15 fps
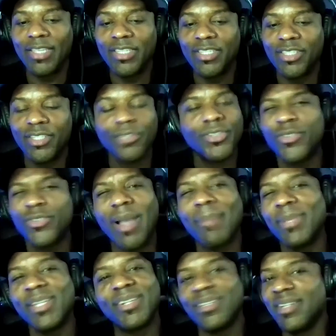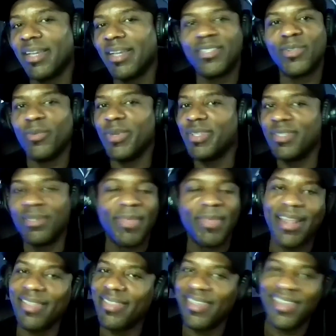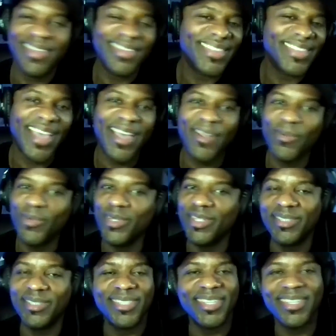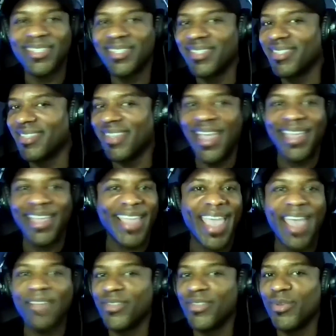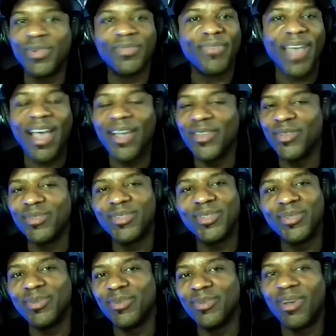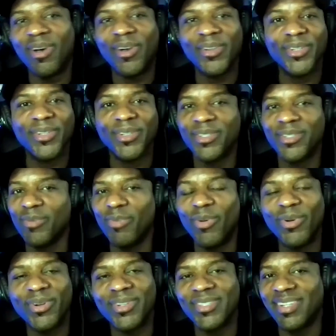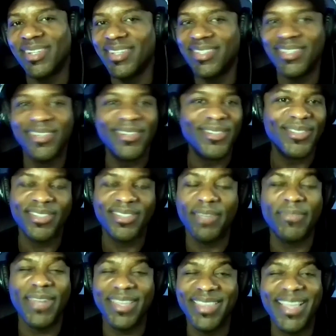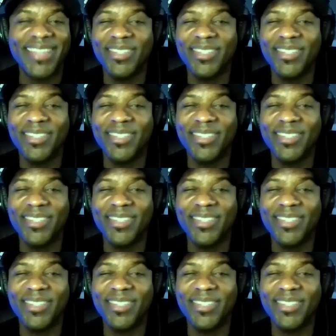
she'll just drop little nuggets of wisdom that I think that will just like add so much value to all your supporters and listeners and stuff like that.